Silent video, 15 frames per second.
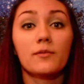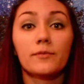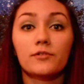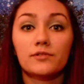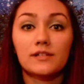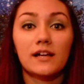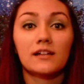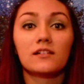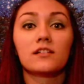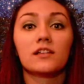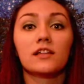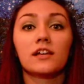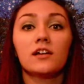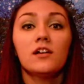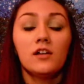It was kind of like
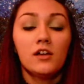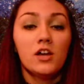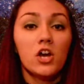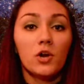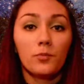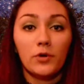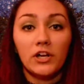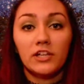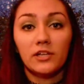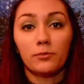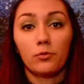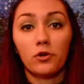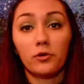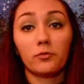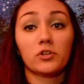a breaking
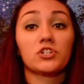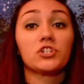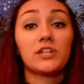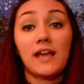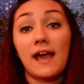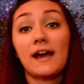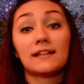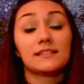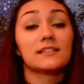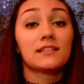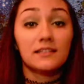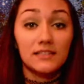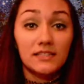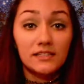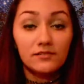point where she had to
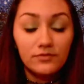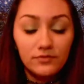leave.